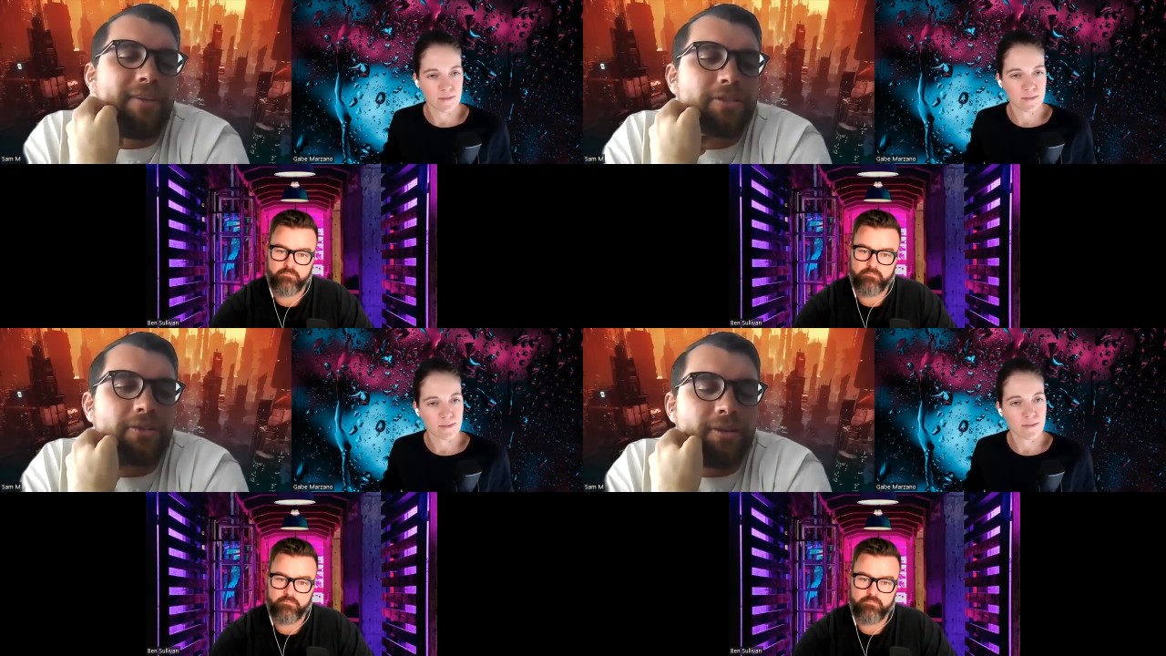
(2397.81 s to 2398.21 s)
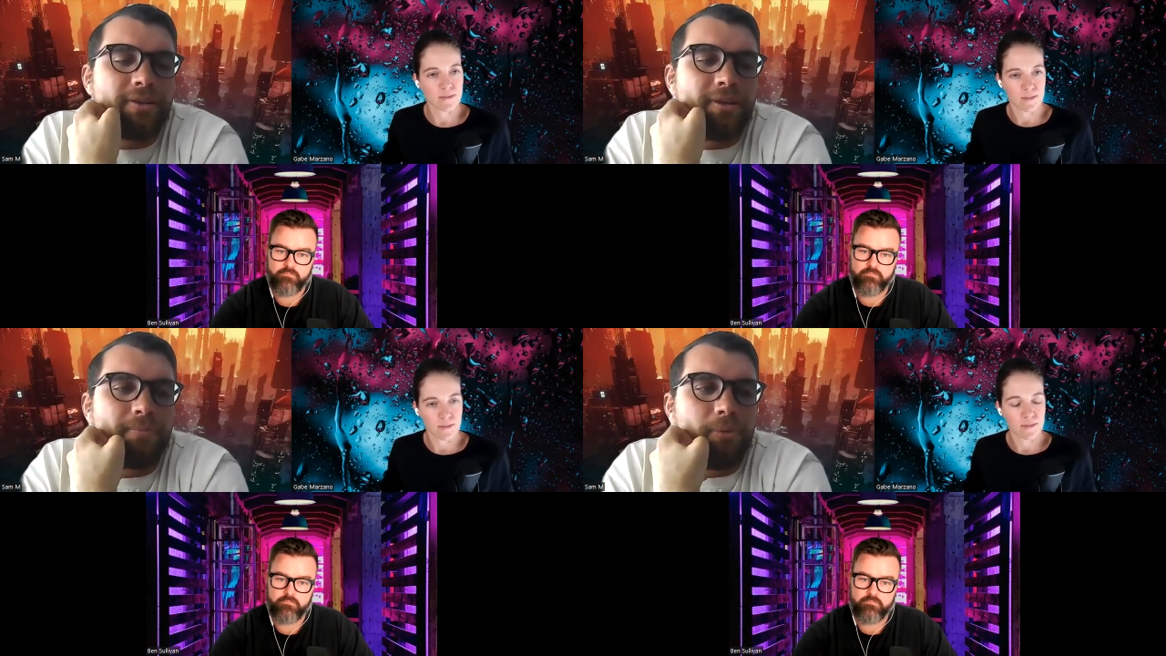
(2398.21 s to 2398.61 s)
Speaker 1: a
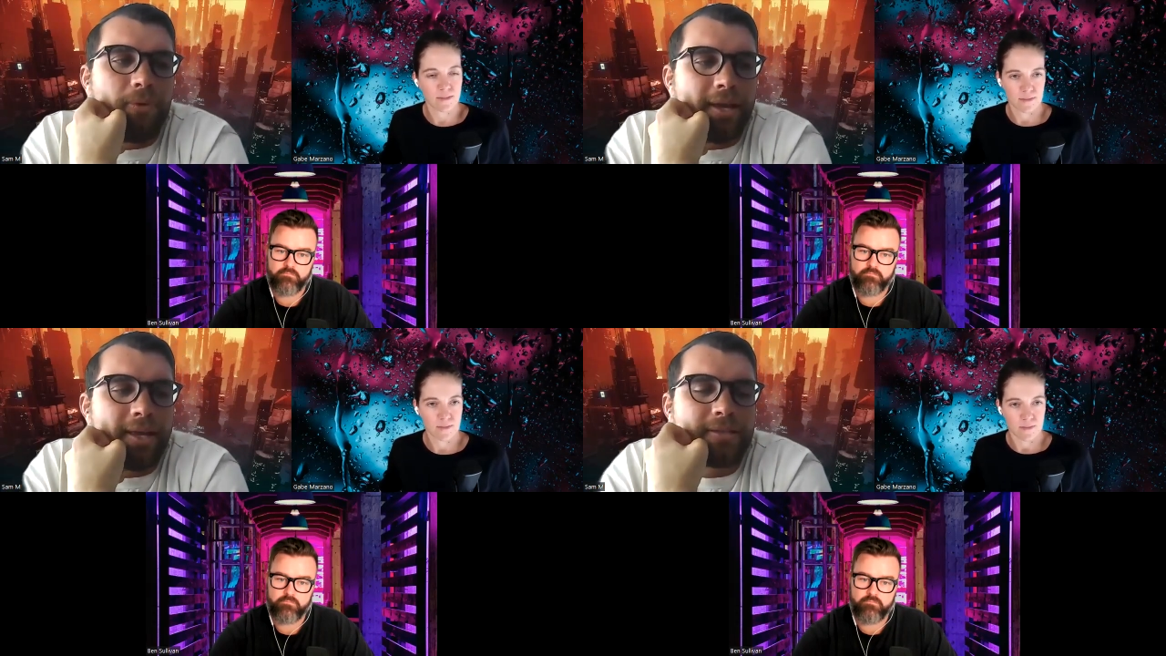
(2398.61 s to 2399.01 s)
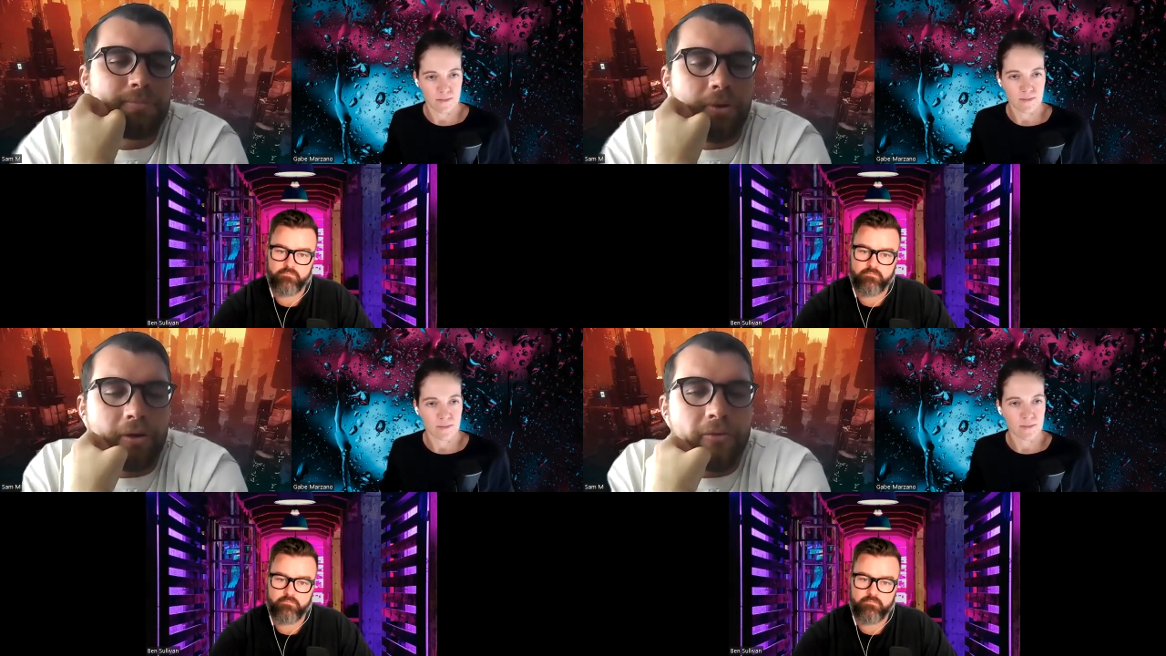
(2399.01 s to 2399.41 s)
veteran
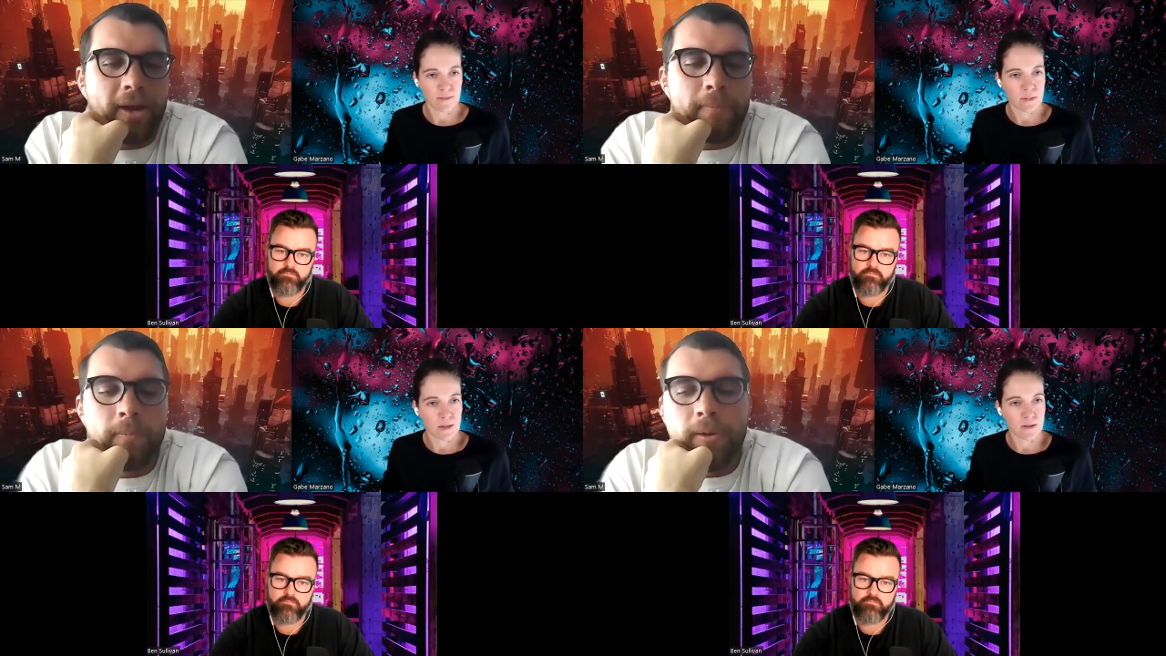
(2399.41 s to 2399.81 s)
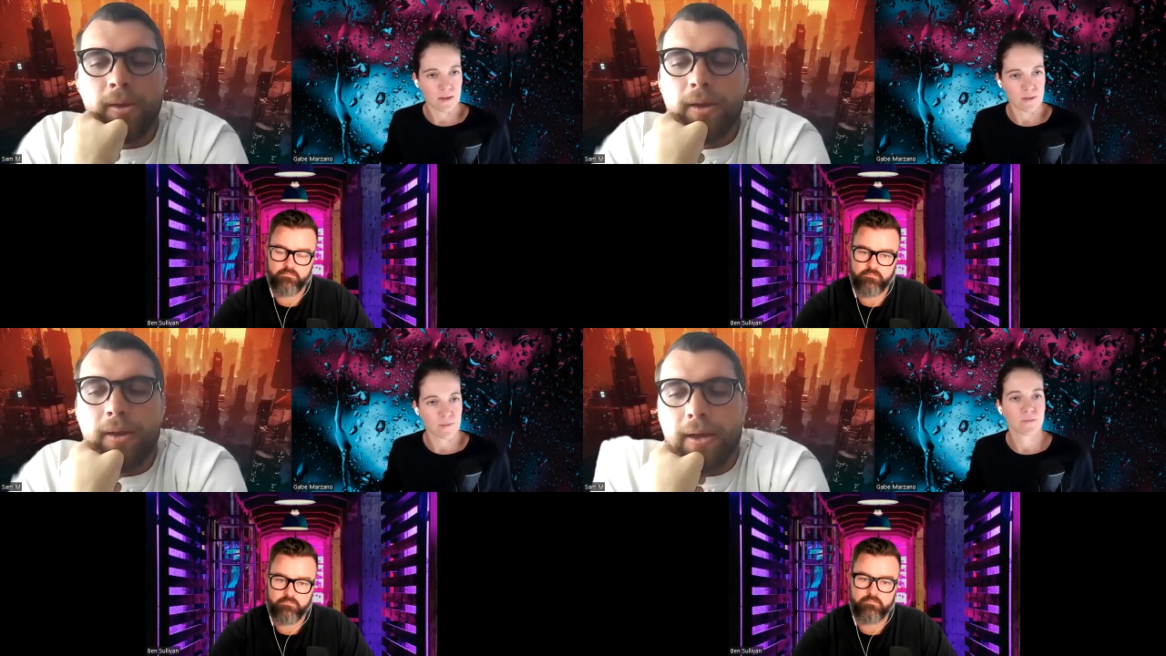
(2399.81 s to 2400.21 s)
employees program.
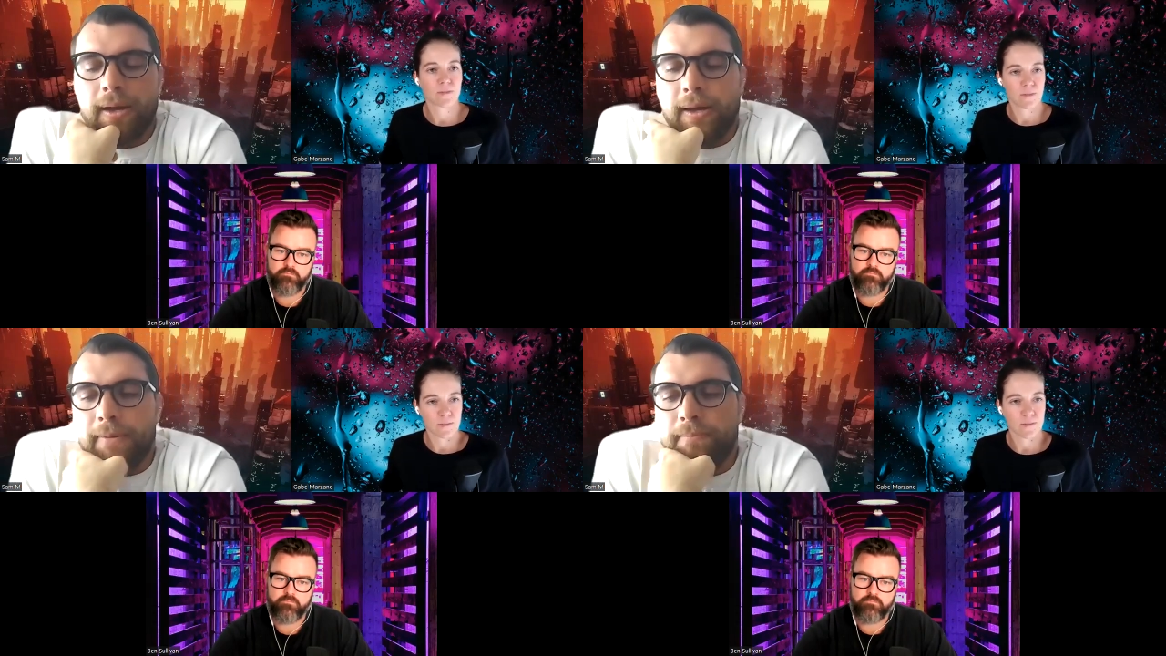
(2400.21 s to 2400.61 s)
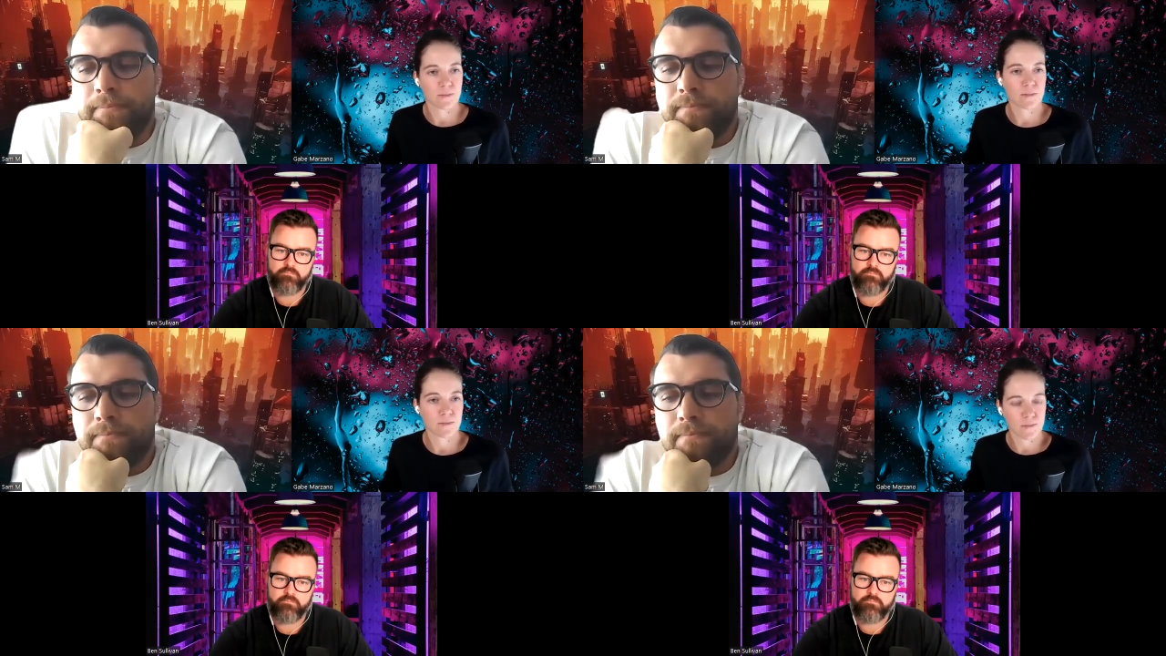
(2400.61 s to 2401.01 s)

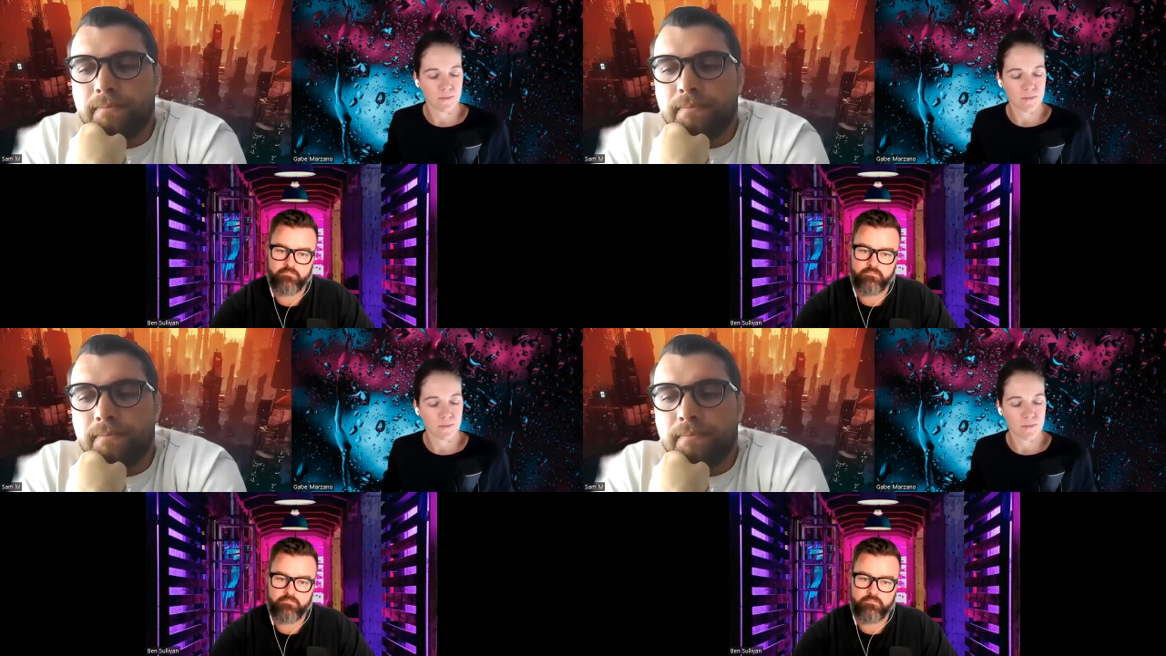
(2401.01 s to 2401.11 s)
Um,